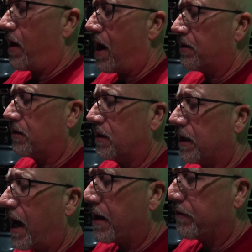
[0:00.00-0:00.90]
know how you can
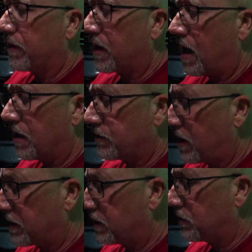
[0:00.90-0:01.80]
get out of a
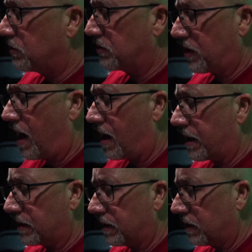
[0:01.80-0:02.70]
contract that you
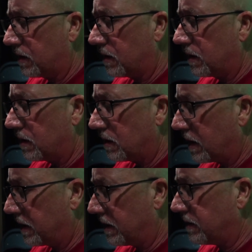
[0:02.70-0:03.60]
signed
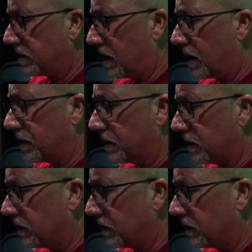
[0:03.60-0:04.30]
and he signed.